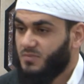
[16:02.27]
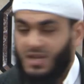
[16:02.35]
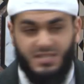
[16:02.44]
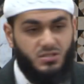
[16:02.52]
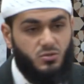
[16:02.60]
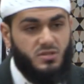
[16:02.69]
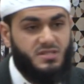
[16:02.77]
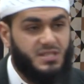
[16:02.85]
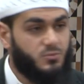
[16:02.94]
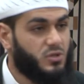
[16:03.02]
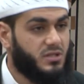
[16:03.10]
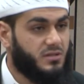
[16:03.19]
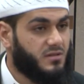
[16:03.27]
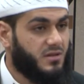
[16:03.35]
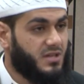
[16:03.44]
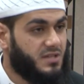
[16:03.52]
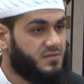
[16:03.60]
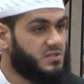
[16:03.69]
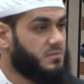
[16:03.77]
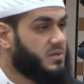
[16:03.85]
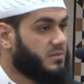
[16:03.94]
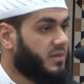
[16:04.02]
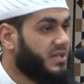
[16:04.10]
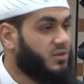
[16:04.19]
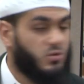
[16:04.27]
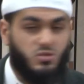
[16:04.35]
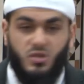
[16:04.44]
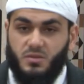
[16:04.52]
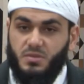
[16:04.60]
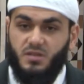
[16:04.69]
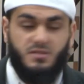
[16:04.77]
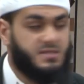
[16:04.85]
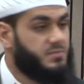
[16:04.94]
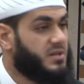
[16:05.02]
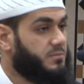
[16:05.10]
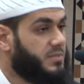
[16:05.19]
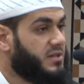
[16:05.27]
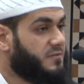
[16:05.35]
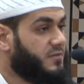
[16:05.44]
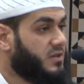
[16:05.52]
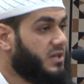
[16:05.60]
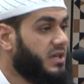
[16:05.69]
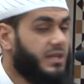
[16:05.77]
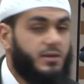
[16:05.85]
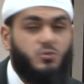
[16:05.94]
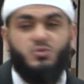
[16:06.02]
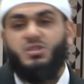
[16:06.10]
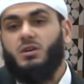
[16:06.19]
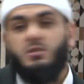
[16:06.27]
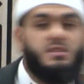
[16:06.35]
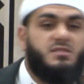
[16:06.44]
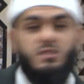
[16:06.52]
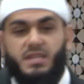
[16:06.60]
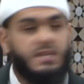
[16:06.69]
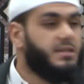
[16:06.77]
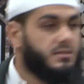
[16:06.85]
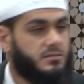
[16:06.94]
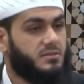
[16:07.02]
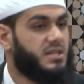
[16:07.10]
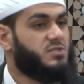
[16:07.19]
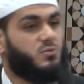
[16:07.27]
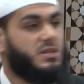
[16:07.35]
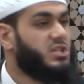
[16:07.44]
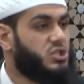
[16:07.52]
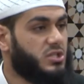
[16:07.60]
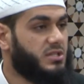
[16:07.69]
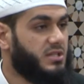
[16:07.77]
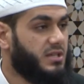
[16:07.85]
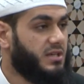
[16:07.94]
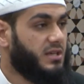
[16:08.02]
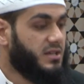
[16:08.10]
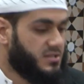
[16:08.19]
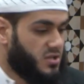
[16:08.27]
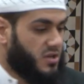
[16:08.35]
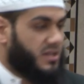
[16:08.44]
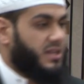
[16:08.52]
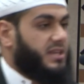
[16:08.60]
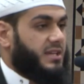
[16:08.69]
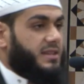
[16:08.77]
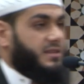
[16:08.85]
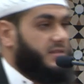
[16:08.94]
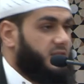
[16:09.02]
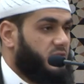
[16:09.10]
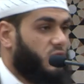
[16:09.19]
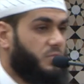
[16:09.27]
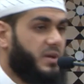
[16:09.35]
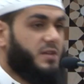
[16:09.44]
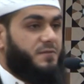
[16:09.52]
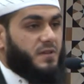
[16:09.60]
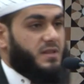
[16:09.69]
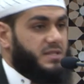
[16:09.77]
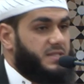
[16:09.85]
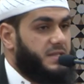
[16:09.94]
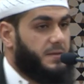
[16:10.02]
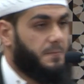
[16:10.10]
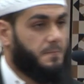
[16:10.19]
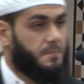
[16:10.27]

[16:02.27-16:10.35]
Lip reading: As soon as someone gives him a bit of money or has got a bit of benefit, he'll sell his deen, his religion, so he can get or benefit this thing.